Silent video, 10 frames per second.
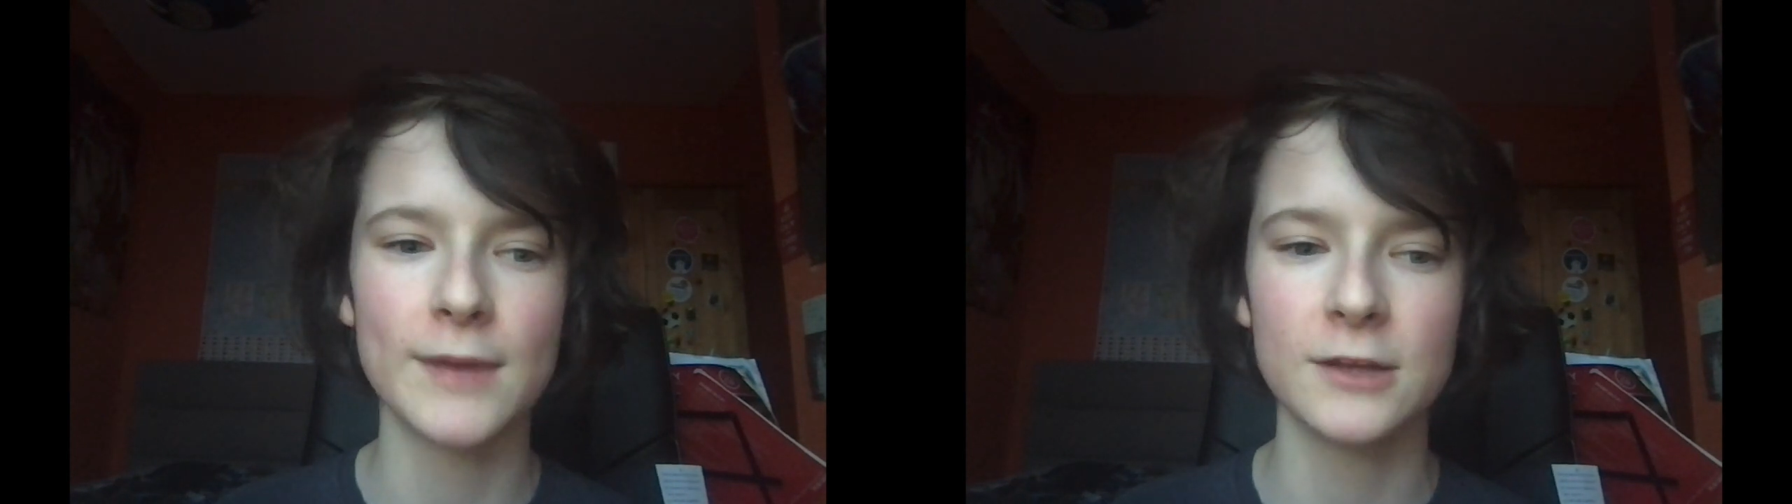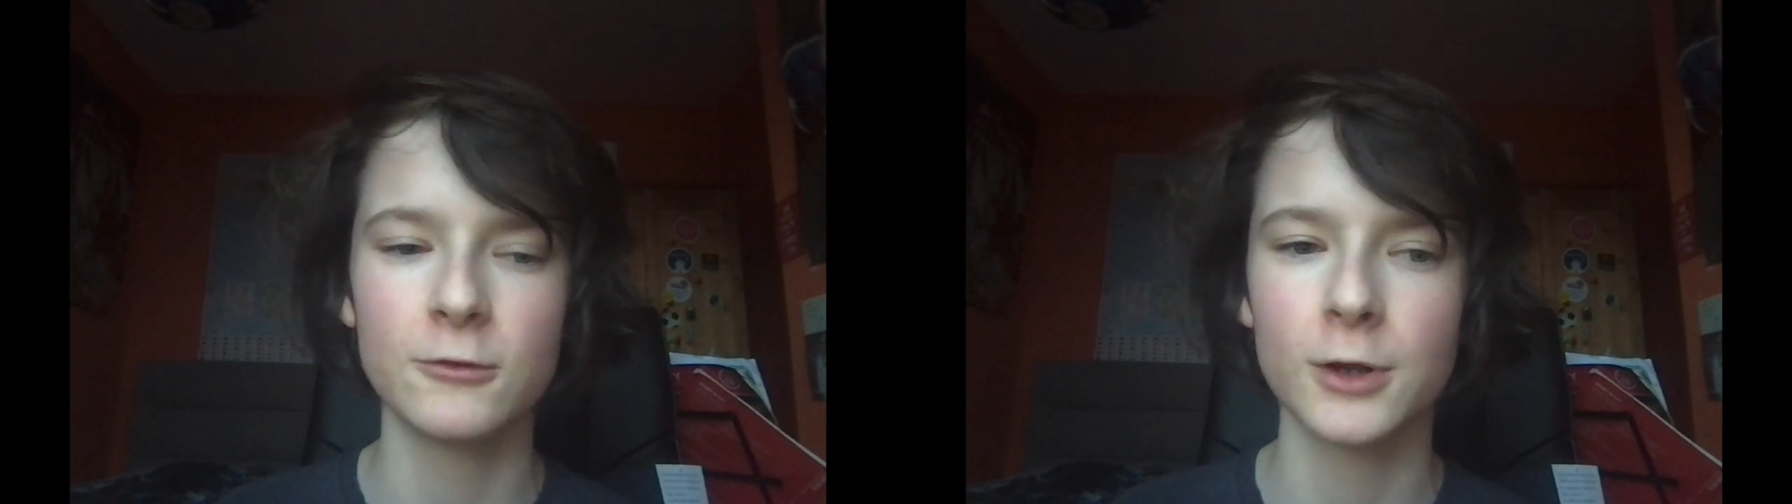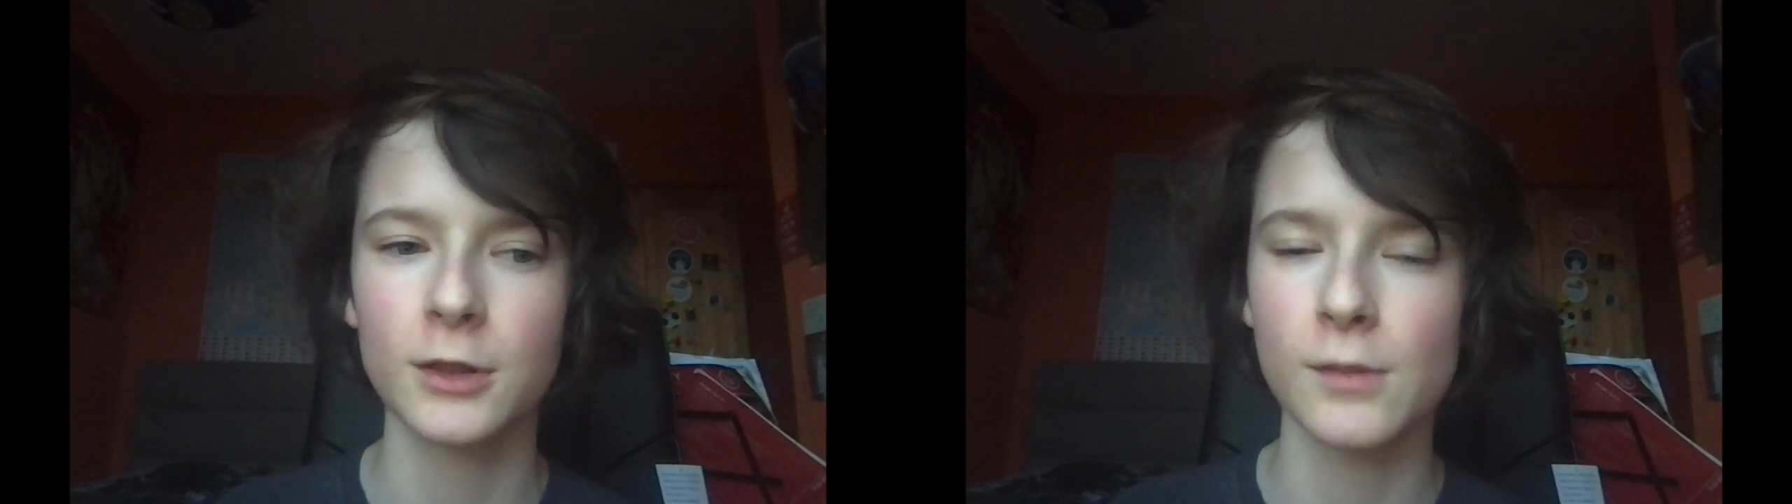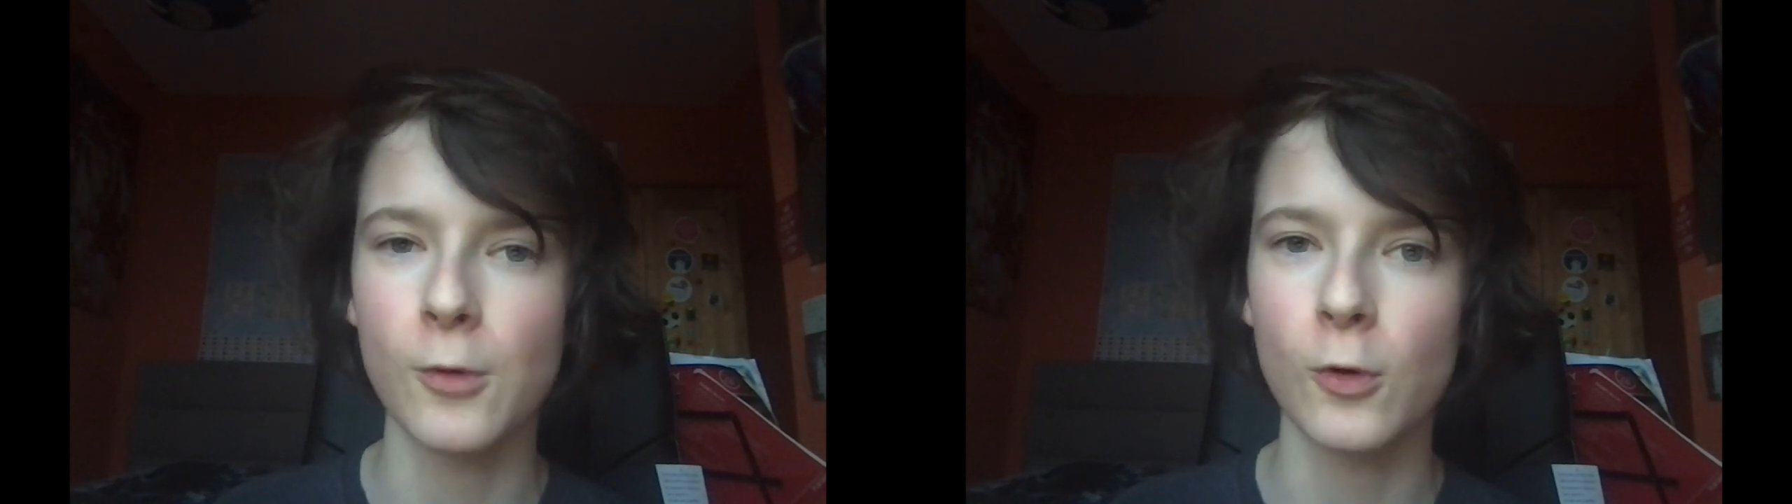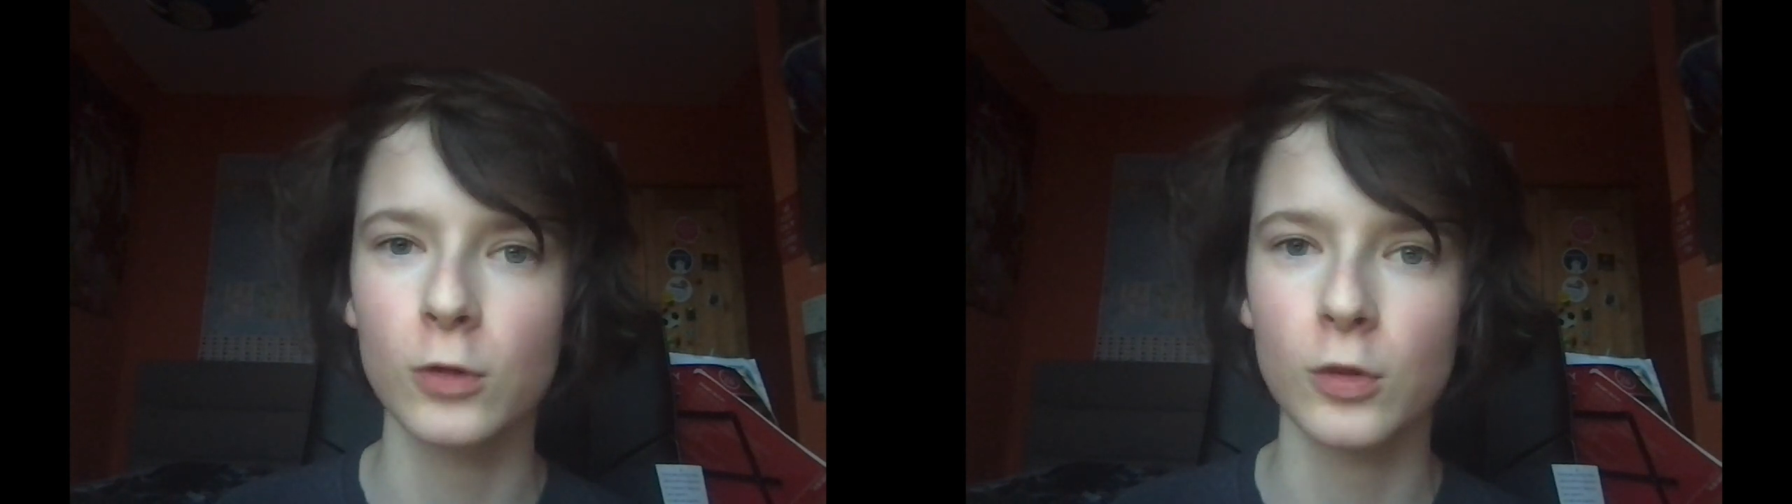Matrix
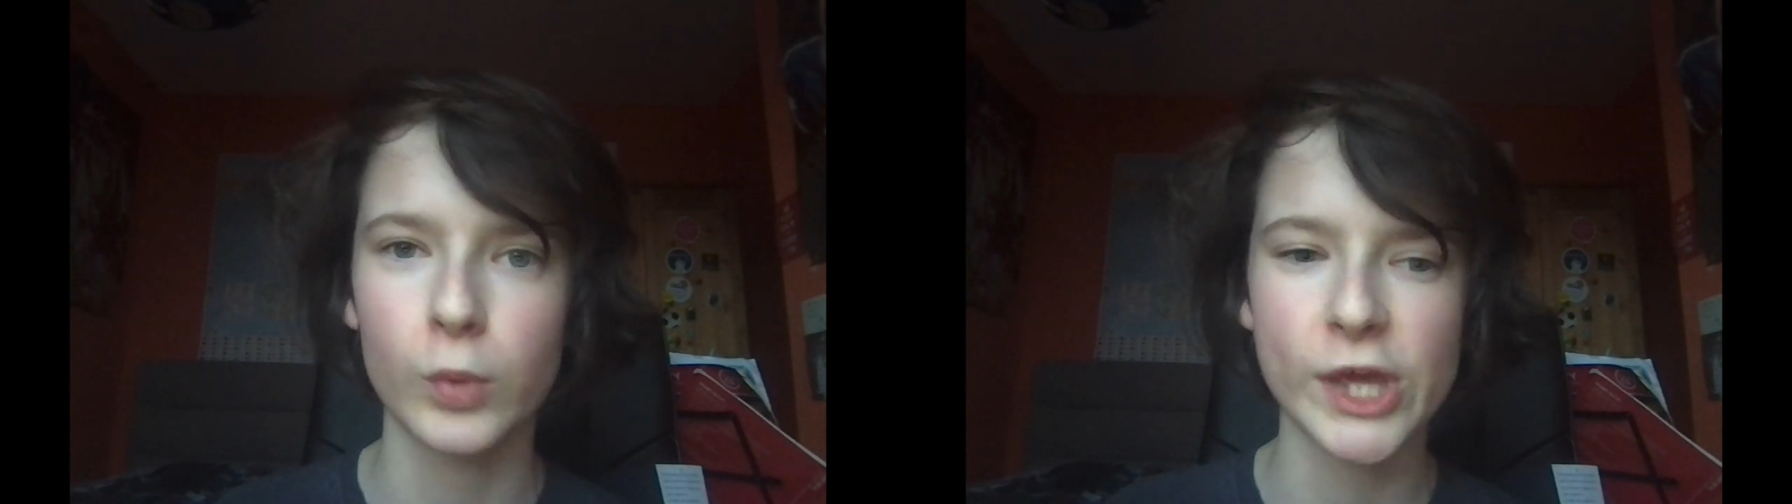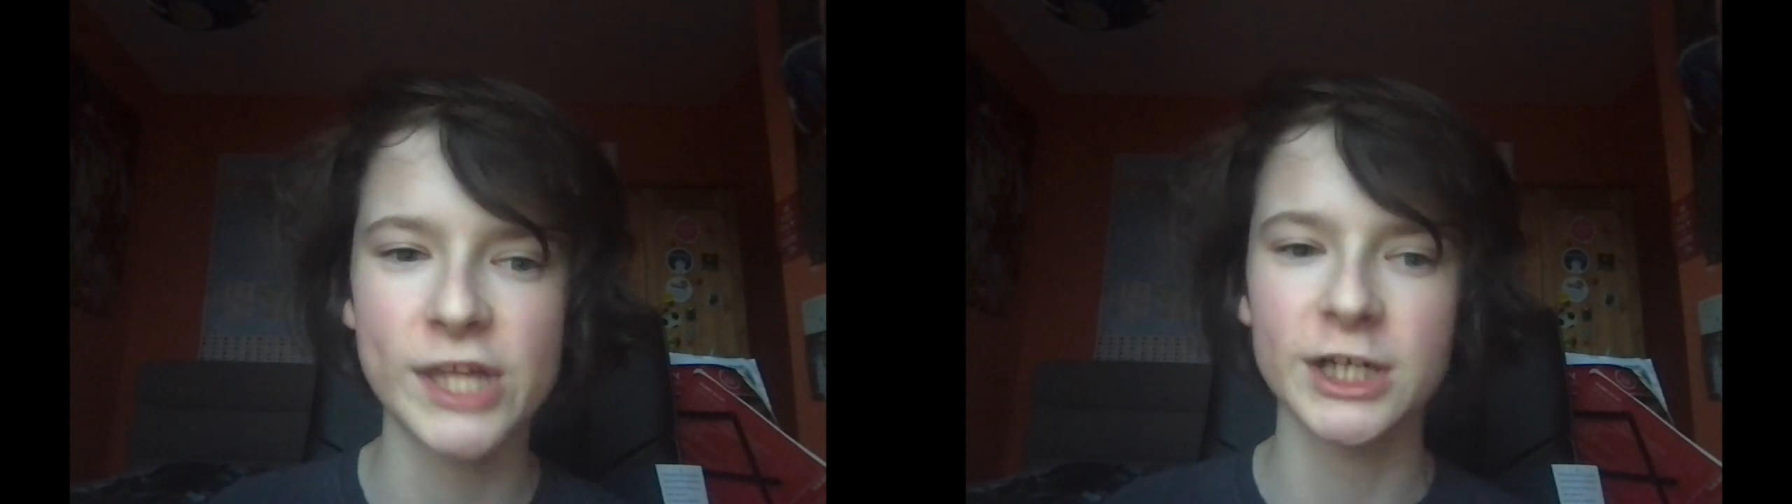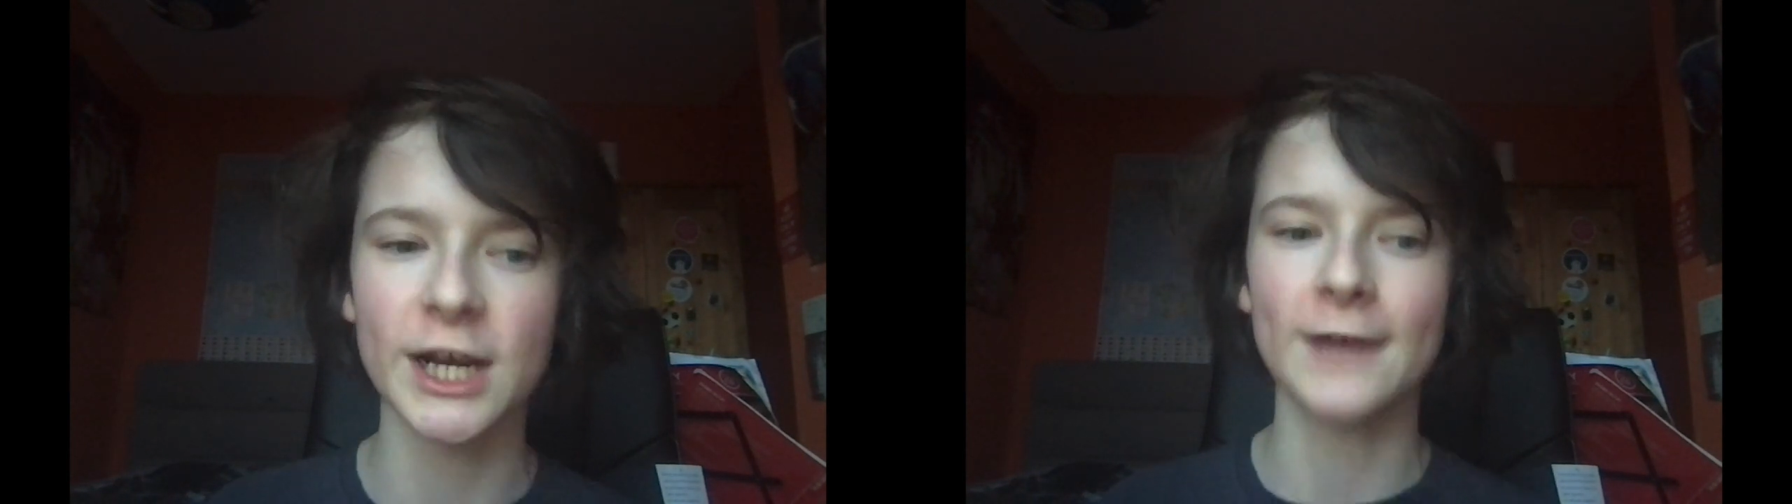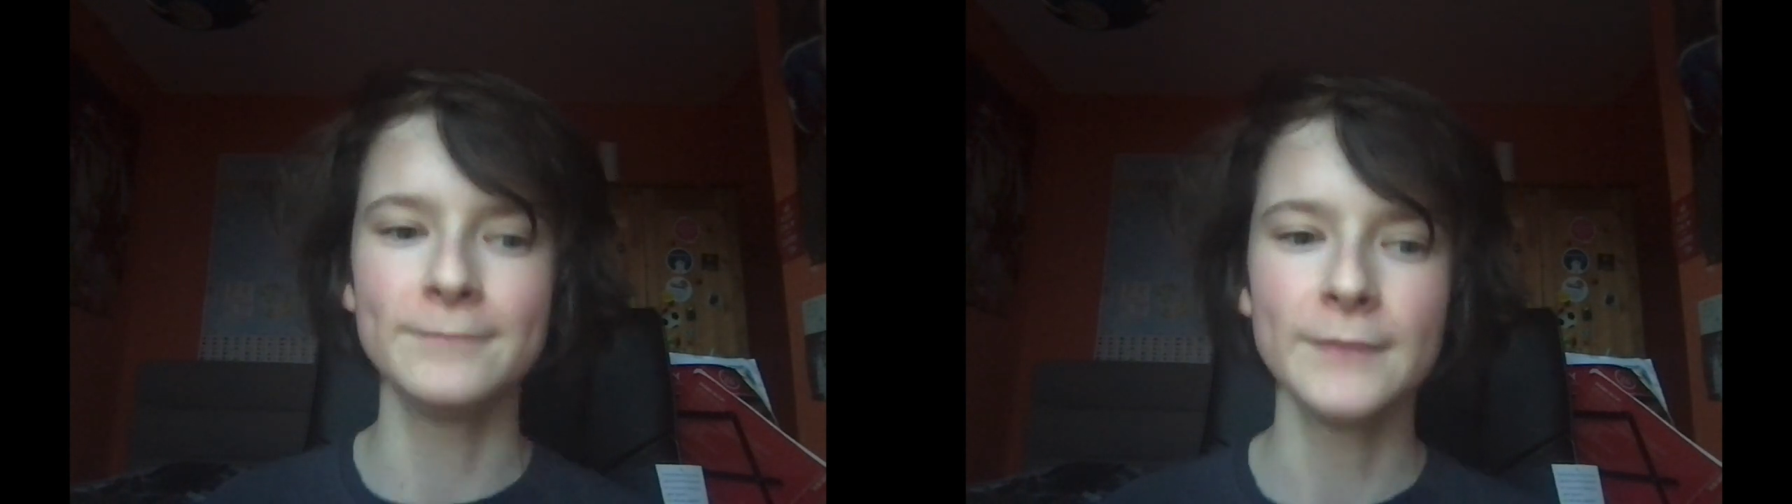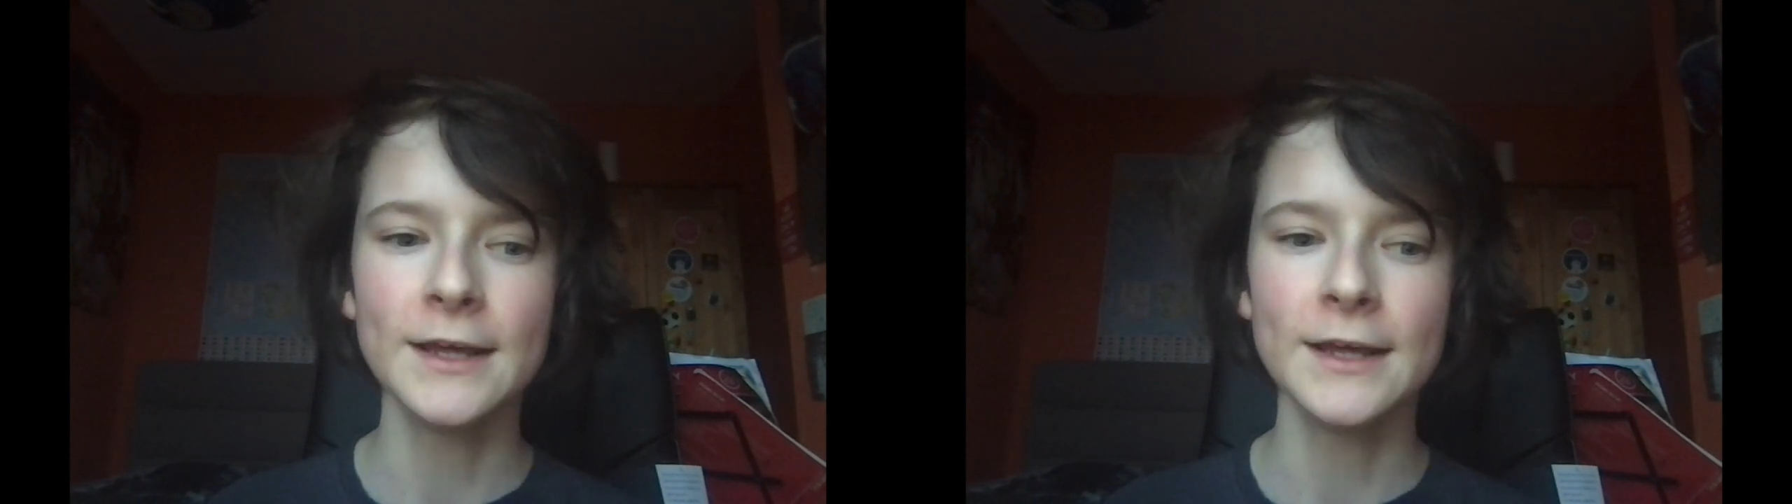support to WeChat,